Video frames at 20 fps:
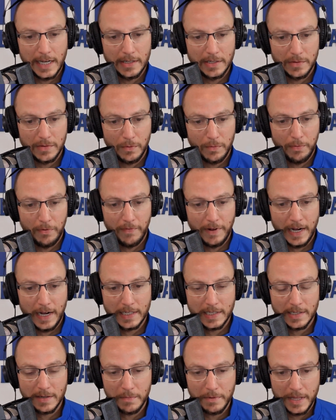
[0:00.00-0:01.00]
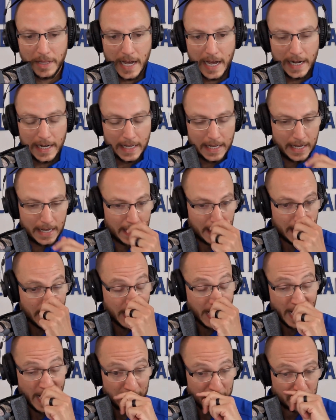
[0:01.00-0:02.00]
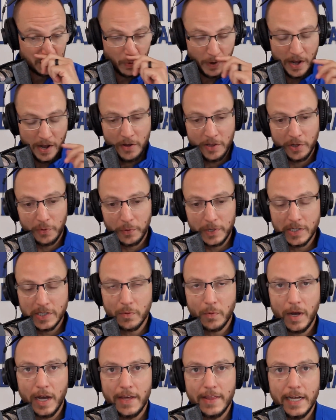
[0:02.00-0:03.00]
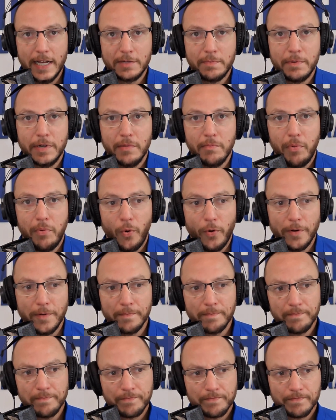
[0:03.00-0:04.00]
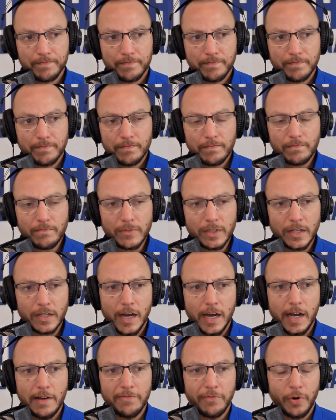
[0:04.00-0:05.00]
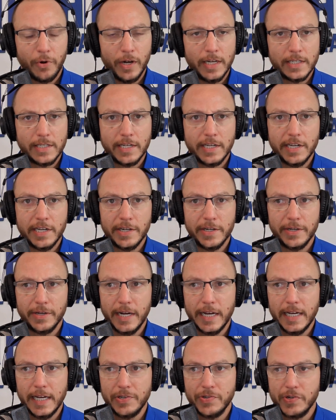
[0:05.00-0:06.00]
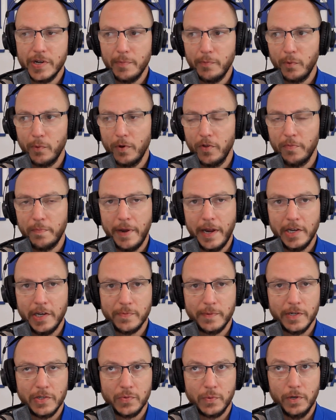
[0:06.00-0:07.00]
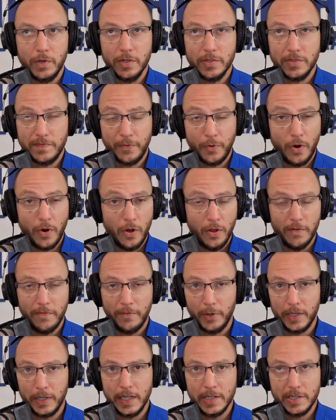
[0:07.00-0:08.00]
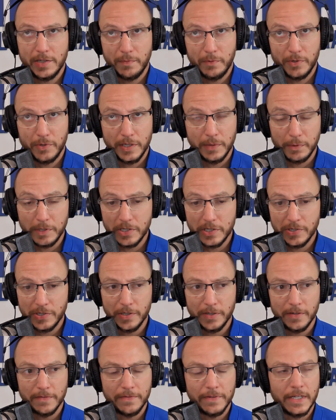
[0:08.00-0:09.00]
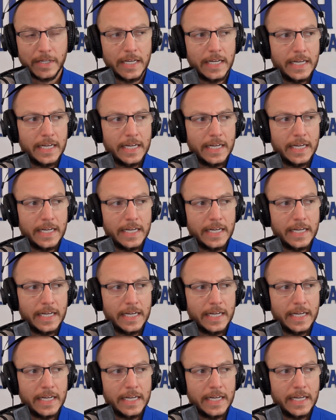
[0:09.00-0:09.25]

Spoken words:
today. So we'll provide some of that as well. And the reason why that's been important for us here at Shepherd Wealth Management, as well as for all of our customers that we serve,